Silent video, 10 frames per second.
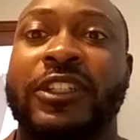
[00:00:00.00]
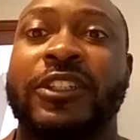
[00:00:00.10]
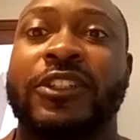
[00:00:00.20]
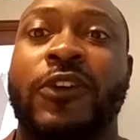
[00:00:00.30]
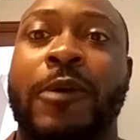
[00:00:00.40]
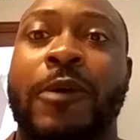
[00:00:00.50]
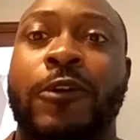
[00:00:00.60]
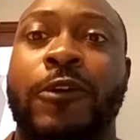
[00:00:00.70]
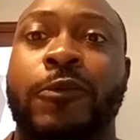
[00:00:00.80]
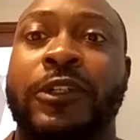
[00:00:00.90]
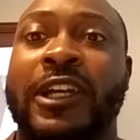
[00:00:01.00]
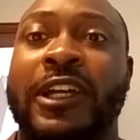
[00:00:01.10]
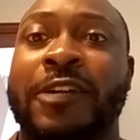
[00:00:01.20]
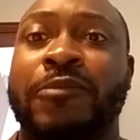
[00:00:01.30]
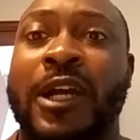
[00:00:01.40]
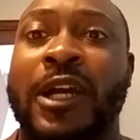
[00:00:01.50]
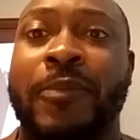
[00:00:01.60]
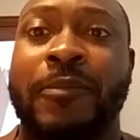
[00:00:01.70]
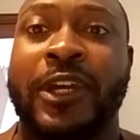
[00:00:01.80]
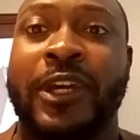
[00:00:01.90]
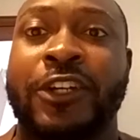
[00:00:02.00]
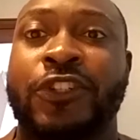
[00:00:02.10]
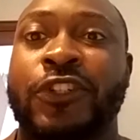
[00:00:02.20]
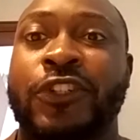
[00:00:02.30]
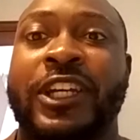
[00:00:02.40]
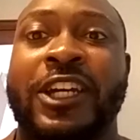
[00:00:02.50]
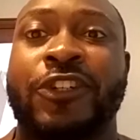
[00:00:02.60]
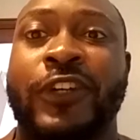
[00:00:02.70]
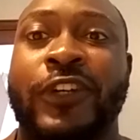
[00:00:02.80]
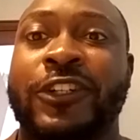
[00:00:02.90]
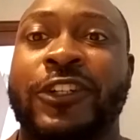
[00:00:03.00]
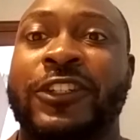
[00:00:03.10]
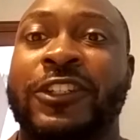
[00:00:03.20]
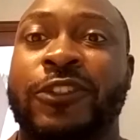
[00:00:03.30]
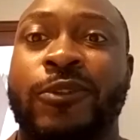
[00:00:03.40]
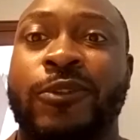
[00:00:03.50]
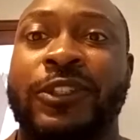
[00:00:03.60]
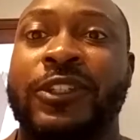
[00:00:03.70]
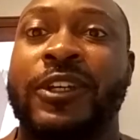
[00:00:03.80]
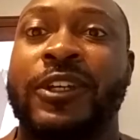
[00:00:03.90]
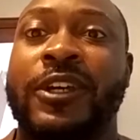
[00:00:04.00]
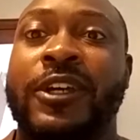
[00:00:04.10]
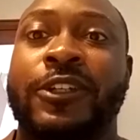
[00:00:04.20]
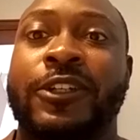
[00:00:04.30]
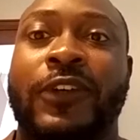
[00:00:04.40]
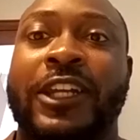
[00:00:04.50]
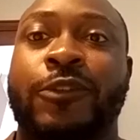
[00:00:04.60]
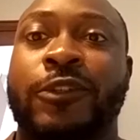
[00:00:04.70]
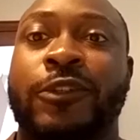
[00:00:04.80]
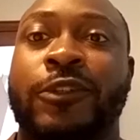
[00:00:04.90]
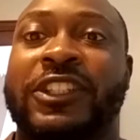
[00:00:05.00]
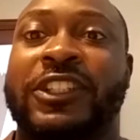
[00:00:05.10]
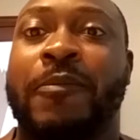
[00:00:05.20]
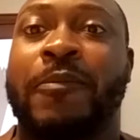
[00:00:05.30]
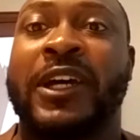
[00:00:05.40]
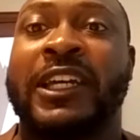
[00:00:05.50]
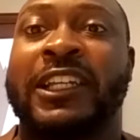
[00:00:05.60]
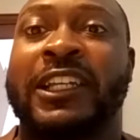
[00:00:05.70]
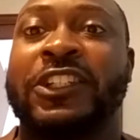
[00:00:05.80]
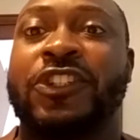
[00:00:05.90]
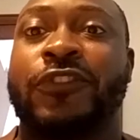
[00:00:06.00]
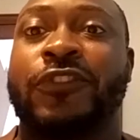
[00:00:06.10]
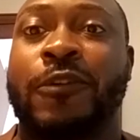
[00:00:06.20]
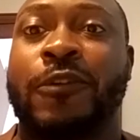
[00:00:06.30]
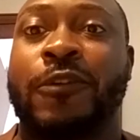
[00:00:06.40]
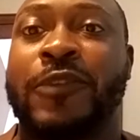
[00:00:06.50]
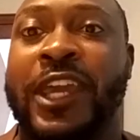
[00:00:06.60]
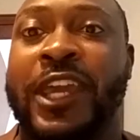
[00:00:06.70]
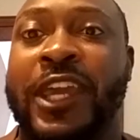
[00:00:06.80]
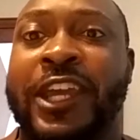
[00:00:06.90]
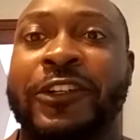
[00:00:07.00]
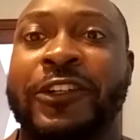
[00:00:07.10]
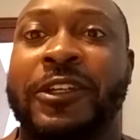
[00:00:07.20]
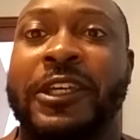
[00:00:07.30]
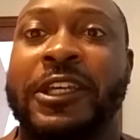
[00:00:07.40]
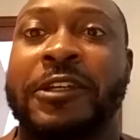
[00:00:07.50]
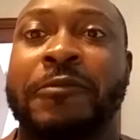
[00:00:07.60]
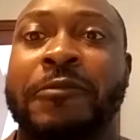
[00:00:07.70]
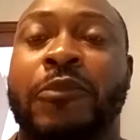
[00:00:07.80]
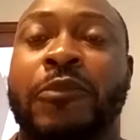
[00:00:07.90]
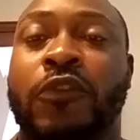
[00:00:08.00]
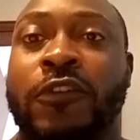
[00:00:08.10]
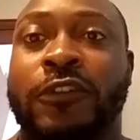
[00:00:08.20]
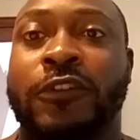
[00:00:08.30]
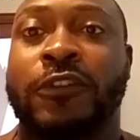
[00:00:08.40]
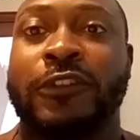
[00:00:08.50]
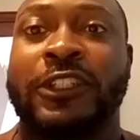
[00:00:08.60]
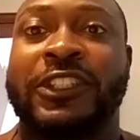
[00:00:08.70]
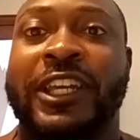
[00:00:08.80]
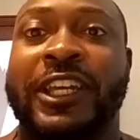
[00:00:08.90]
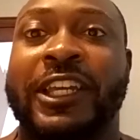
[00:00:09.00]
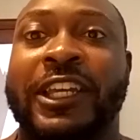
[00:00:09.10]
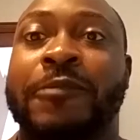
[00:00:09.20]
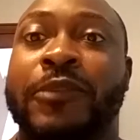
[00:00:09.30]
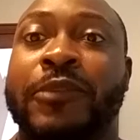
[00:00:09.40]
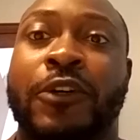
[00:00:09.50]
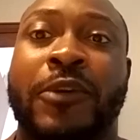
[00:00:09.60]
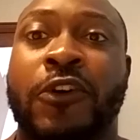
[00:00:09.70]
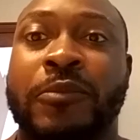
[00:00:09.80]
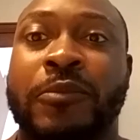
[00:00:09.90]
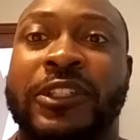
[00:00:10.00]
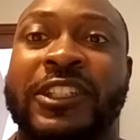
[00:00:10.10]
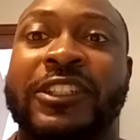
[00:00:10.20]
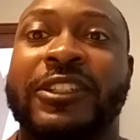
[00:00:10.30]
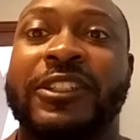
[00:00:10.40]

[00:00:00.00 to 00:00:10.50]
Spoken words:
So I worked with a lot of property managers, contractors, and sorts. So I just wanted to take my knowledge from there and move it over to real estate and build my own business.